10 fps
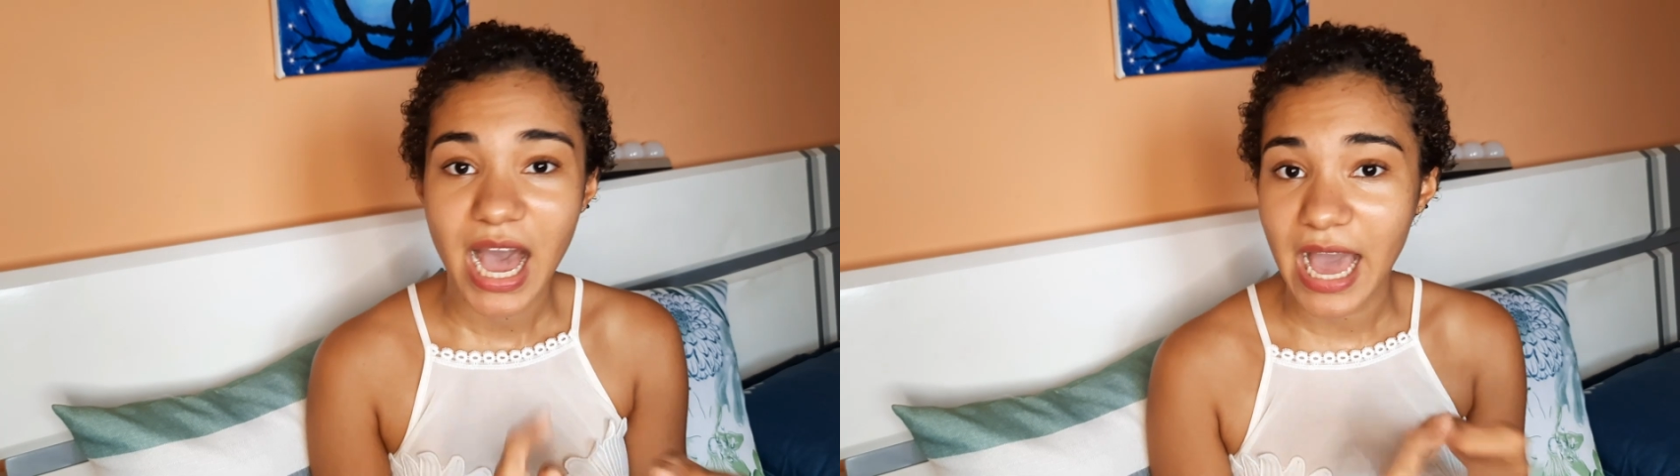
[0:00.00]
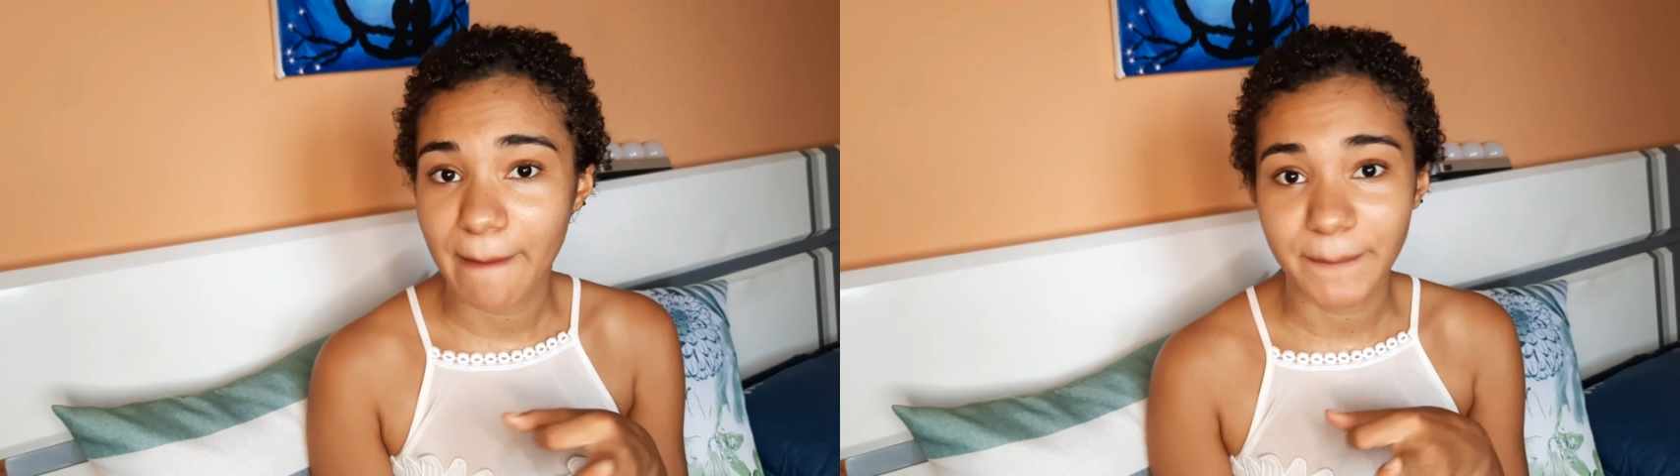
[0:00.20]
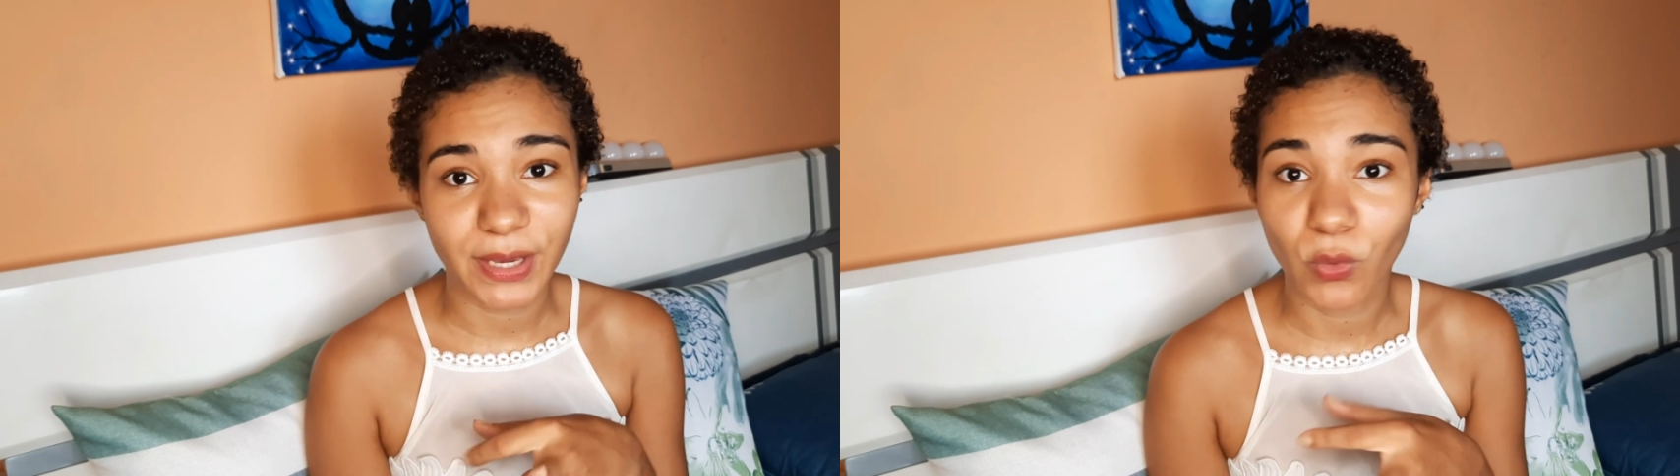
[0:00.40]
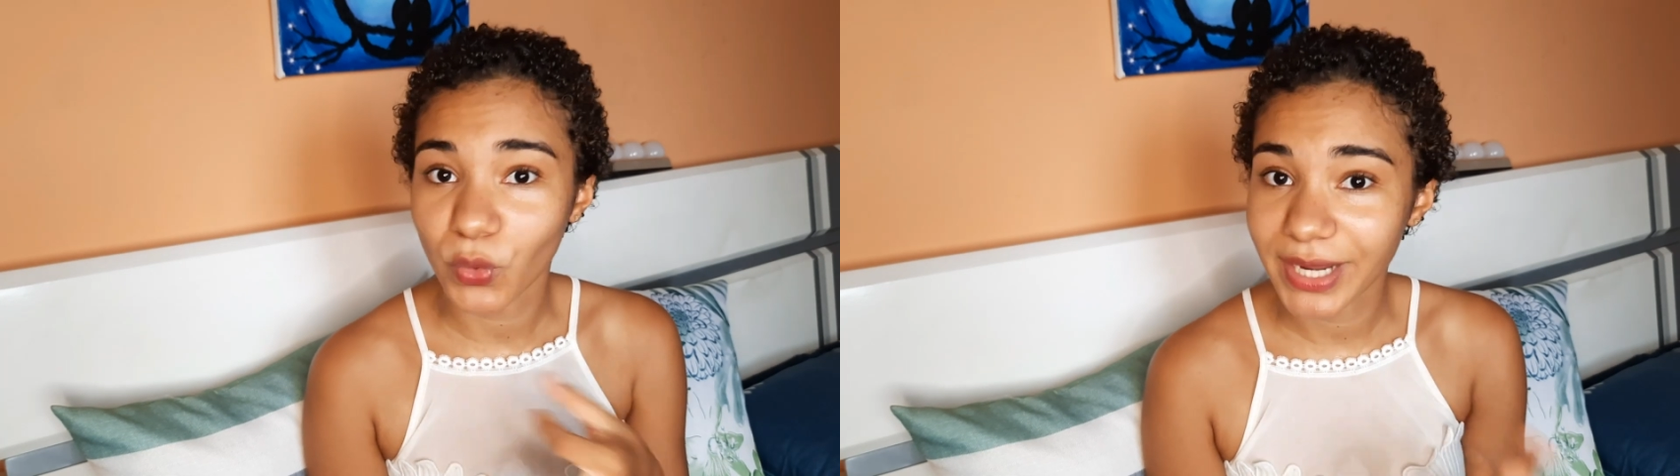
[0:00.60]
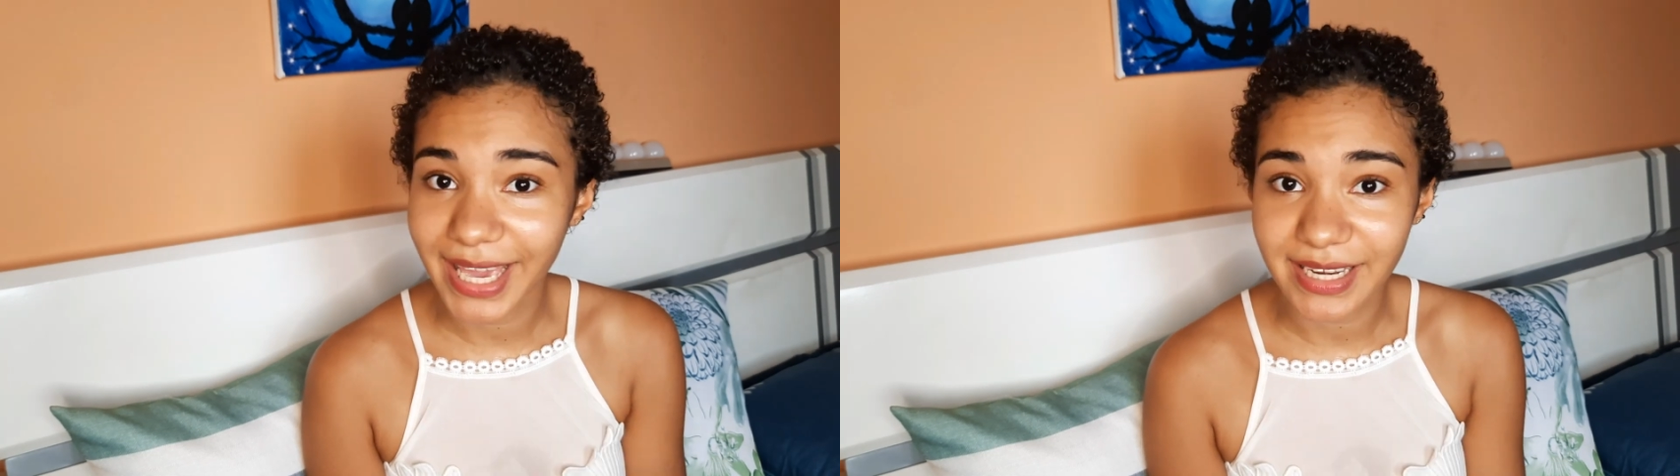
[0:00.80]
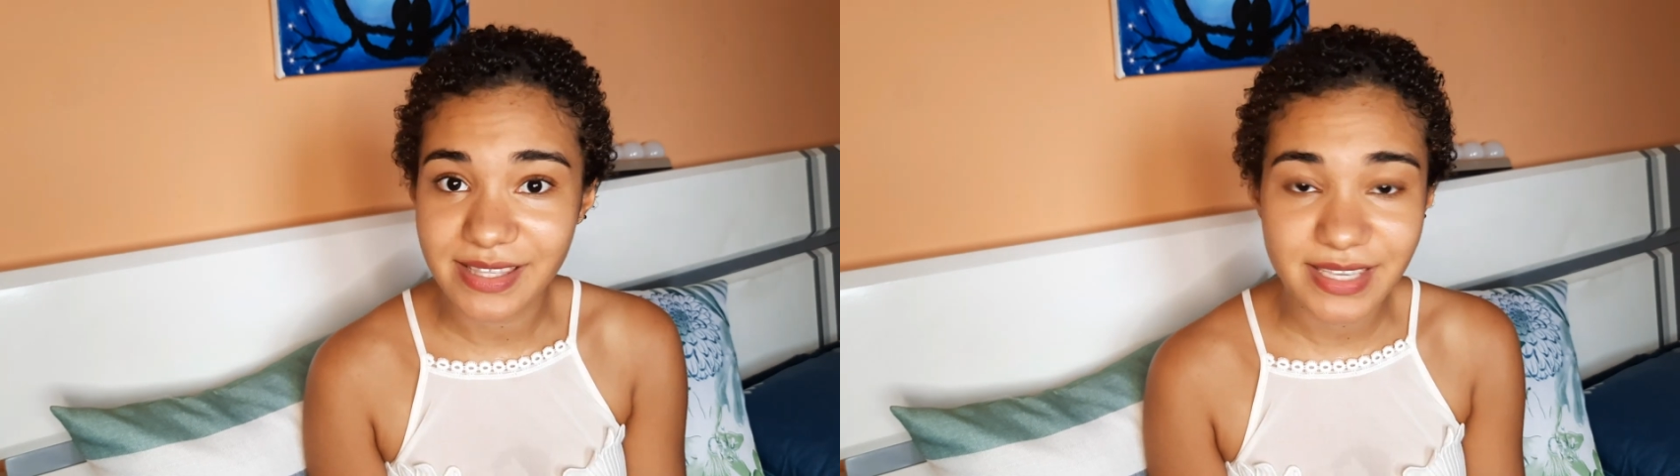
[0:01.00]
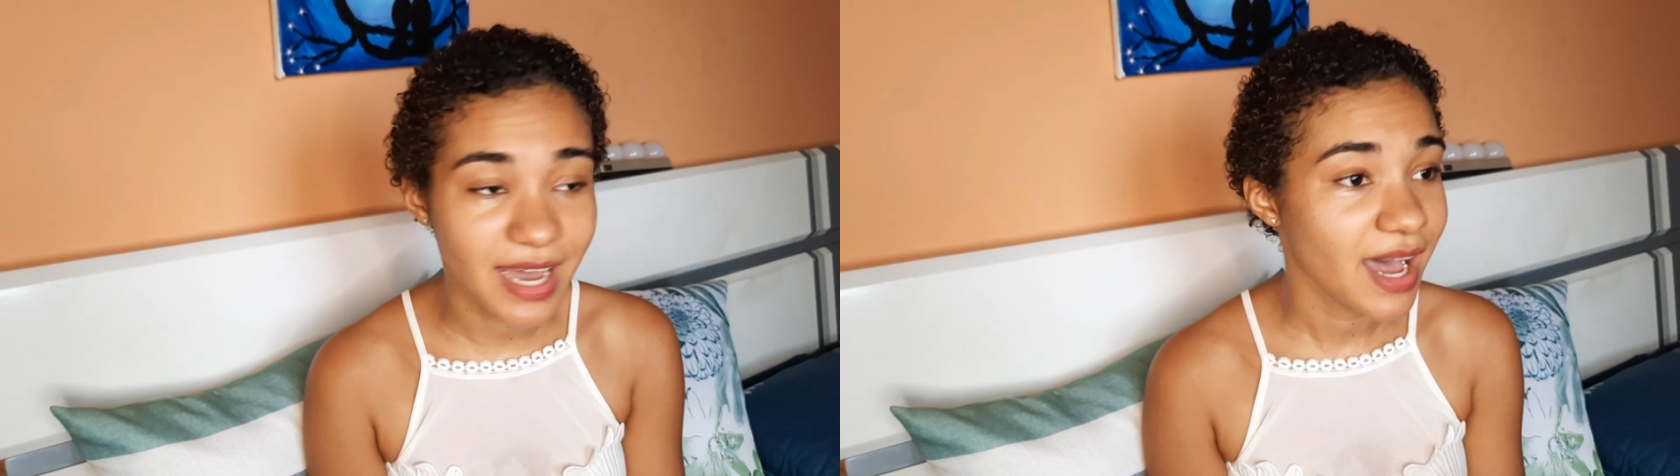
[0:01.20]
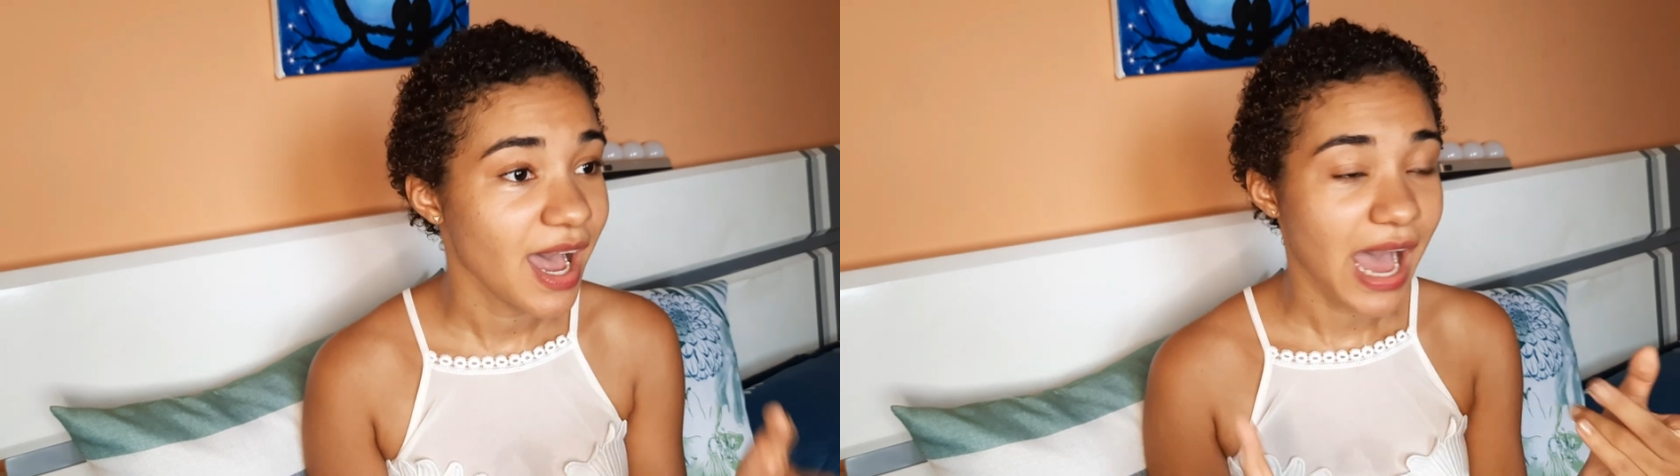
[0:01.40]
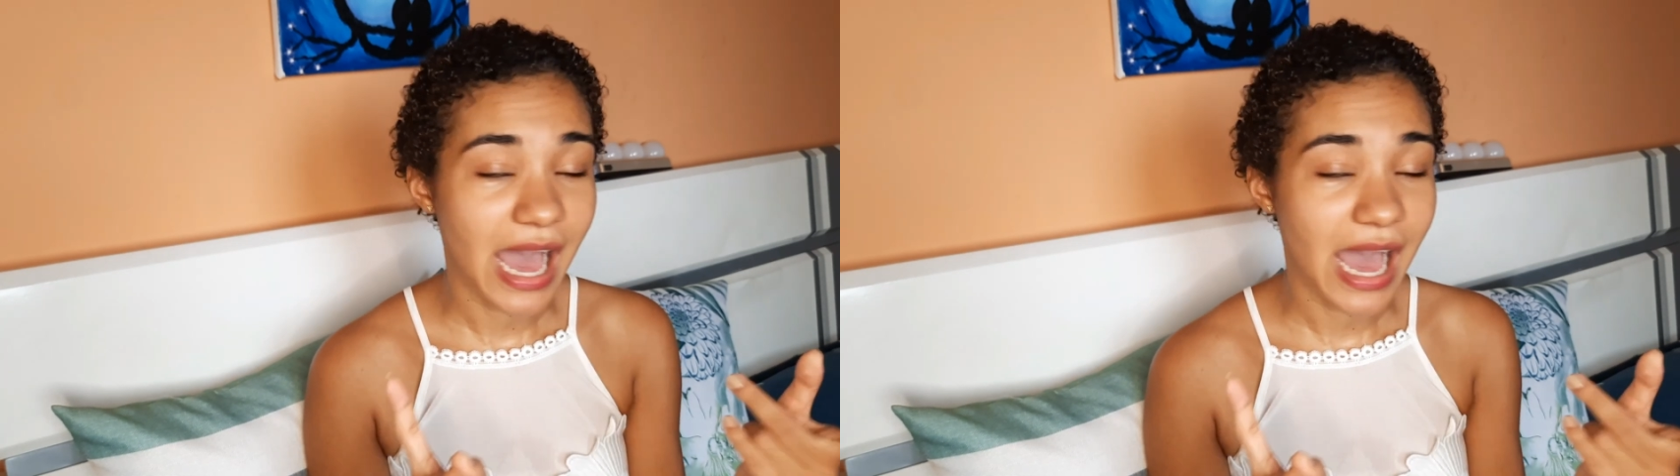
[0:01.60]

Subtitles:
I am my own editor.